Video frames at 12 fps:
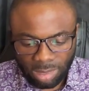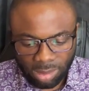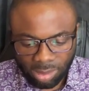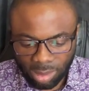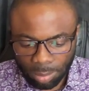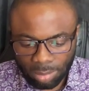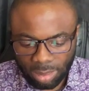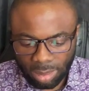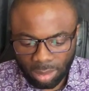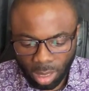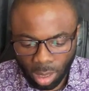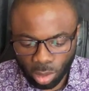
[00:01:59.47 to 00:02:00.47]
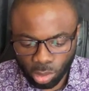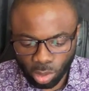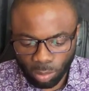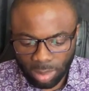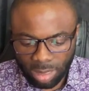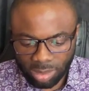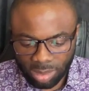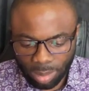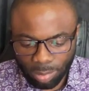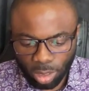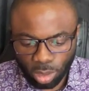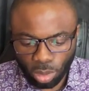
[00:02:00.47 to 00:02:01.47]
Something awesome is
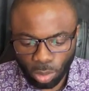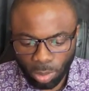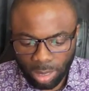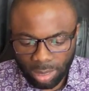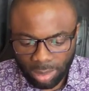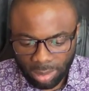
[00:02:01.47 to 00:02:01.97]
coming on your way.